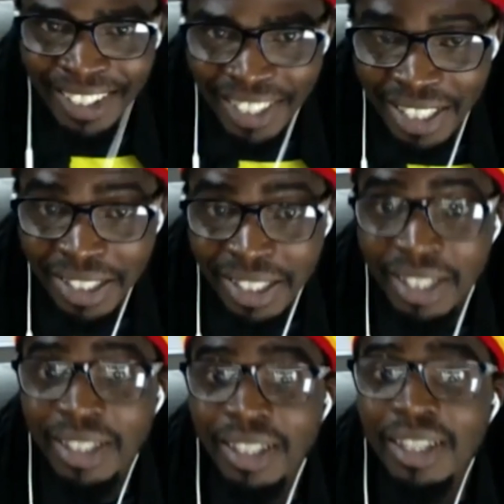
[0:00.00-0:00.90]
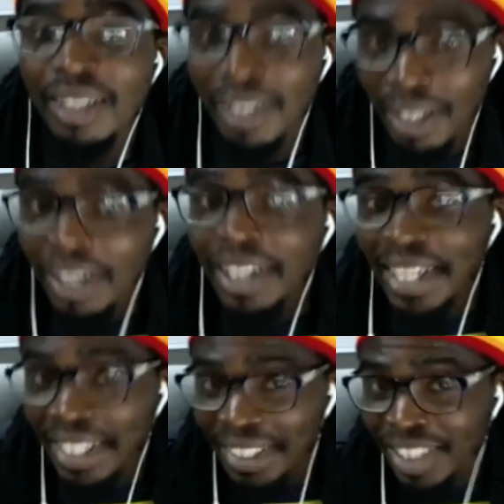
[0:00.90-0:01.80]
And she said, oh,
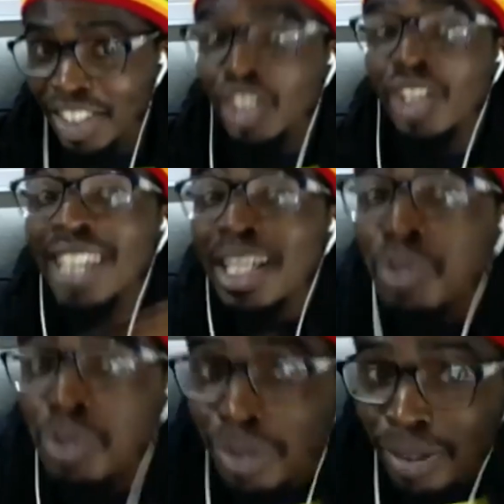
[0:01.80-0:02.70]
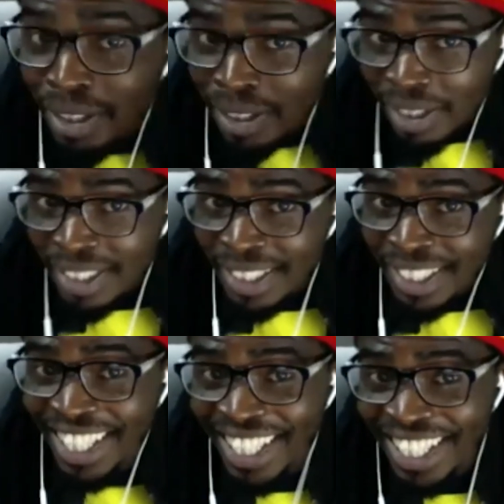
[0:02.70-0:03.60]
okay. She understood
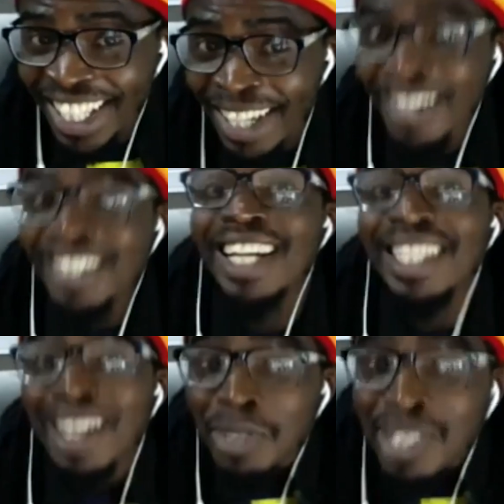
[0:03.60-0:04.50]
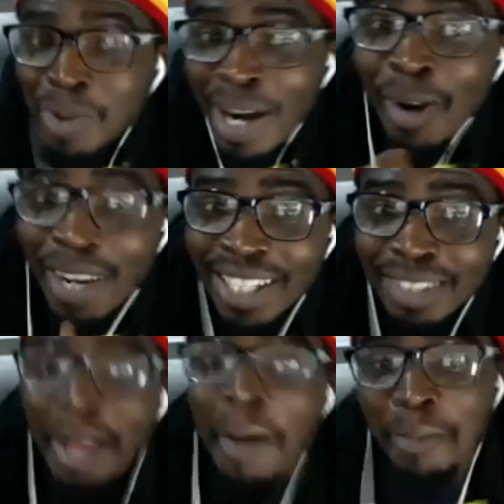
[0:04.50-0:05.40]
that I was the one hawking,
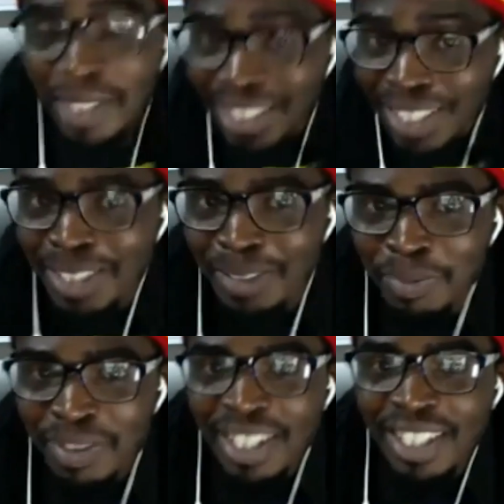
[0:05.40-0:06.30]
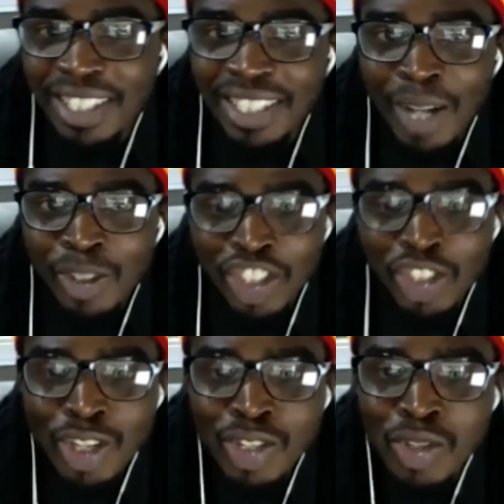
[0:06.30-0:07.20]
but she didn't. Now she
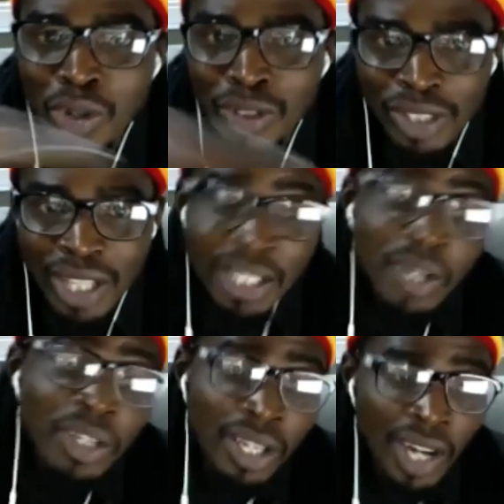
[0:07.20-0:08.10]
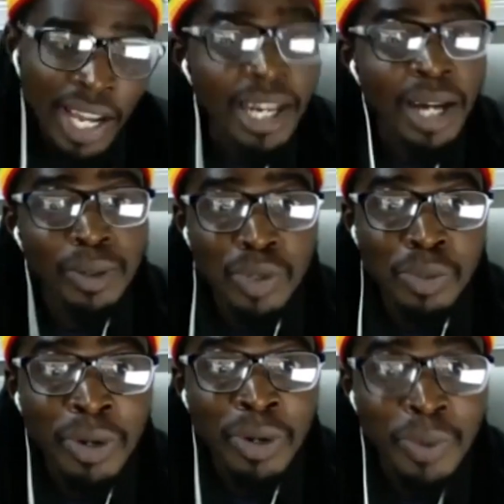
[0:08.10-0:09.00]
just turned. I said, okay, Aya, now
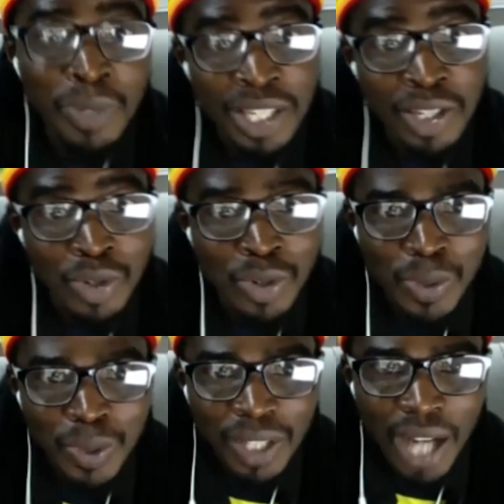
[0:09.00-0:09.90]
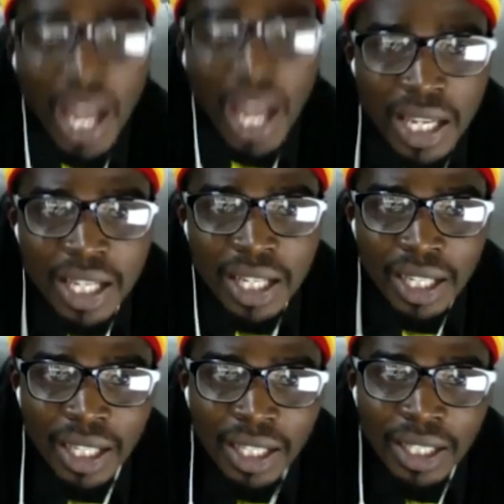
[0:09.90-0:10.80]
tomorrow we'll see in school.
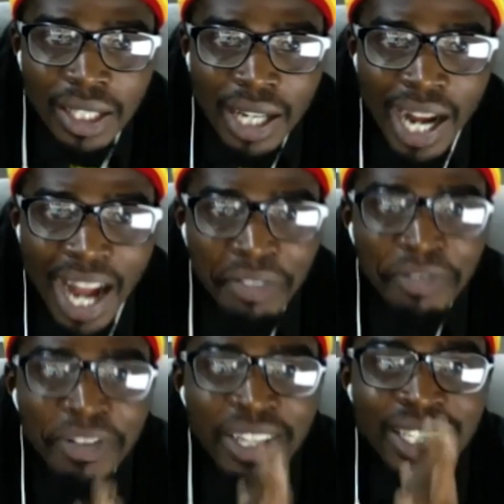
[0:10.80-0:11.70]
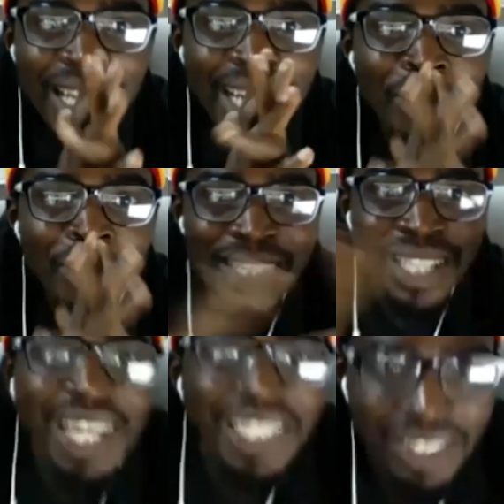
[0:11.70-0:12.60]
I felt like I was
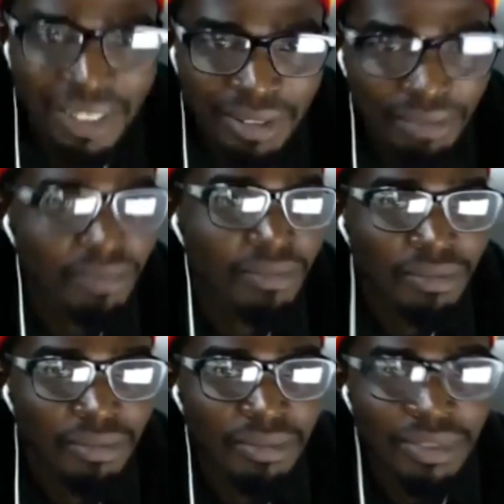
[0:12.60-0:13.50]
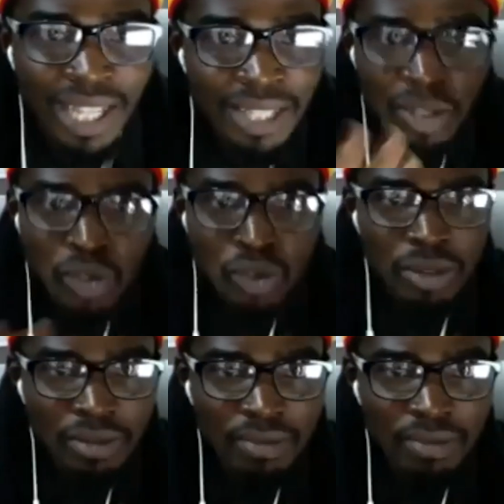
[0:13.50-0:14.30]
dead. That is the truth.